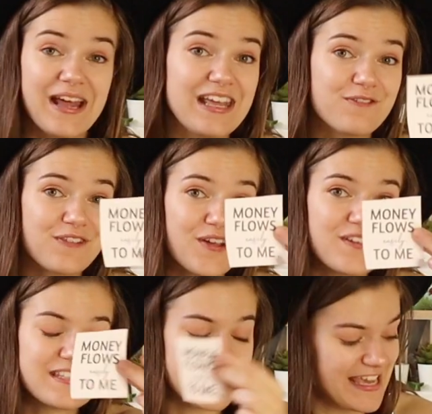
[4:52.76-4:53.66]
Money
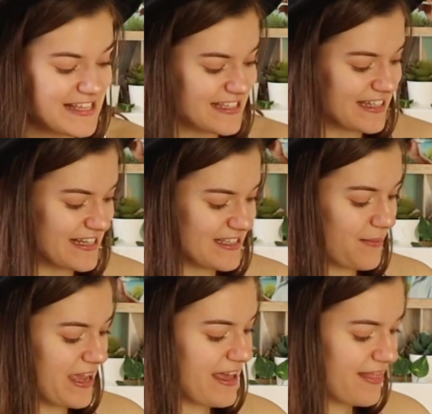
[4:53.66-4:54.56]
flows easily to
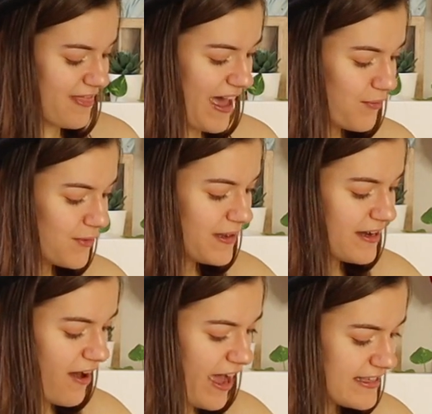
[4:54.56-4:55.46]
me. That would be
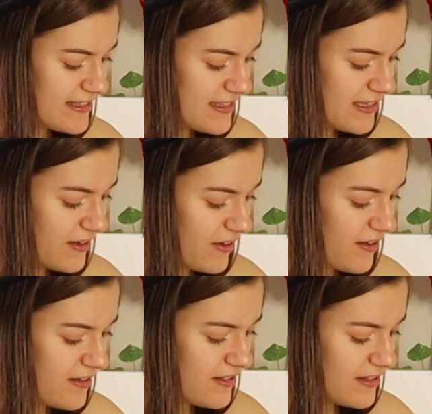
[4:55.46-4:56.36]
nice. Your
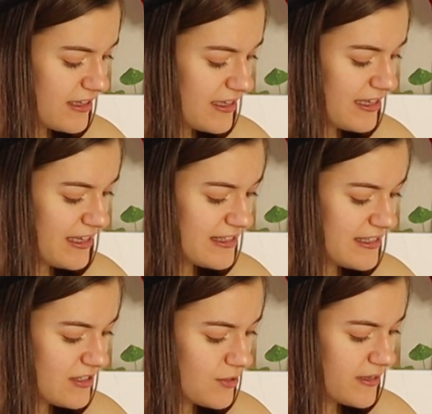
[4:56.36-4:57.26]
girl
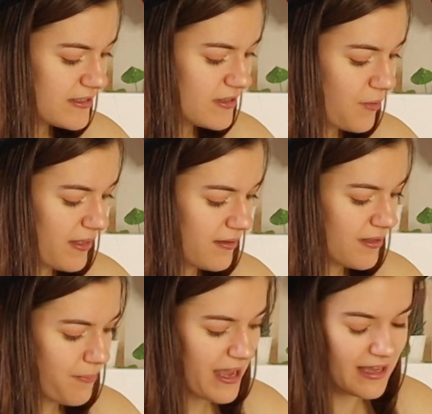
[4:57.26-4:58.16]
isn't doing so well in
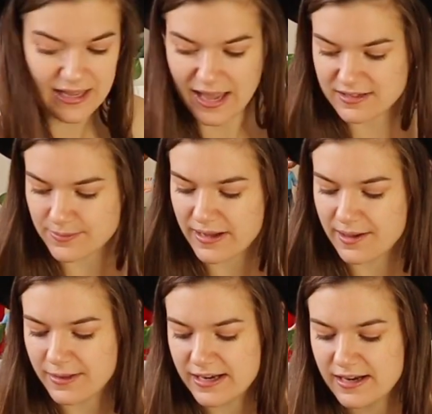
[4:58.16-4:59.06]
the bank account
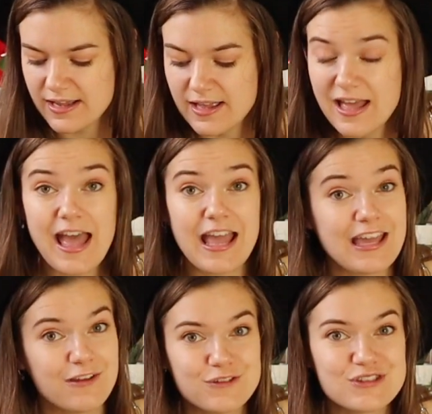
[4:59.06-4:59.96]
department.
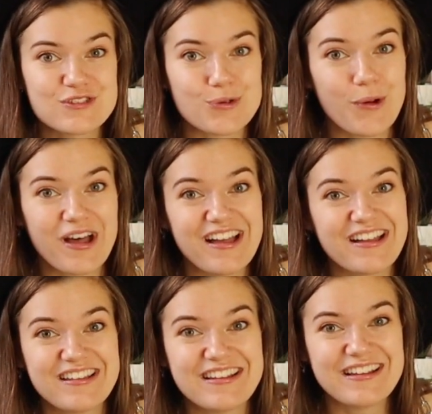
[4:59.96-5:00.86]
if you saw
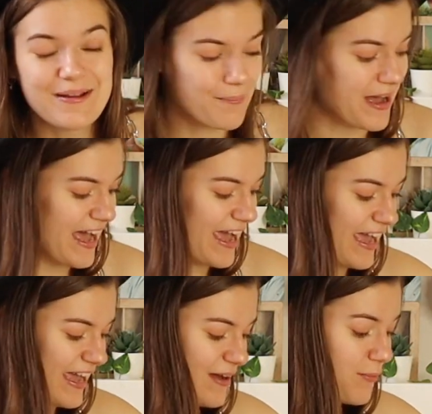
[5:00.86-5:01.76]

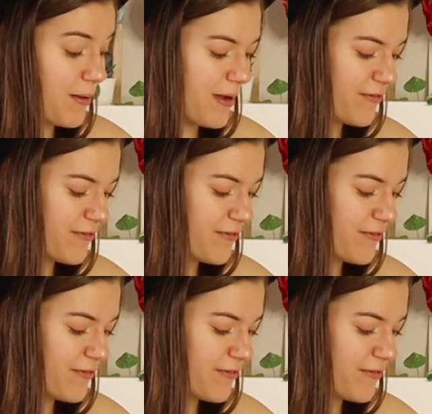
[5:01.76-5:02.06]
one of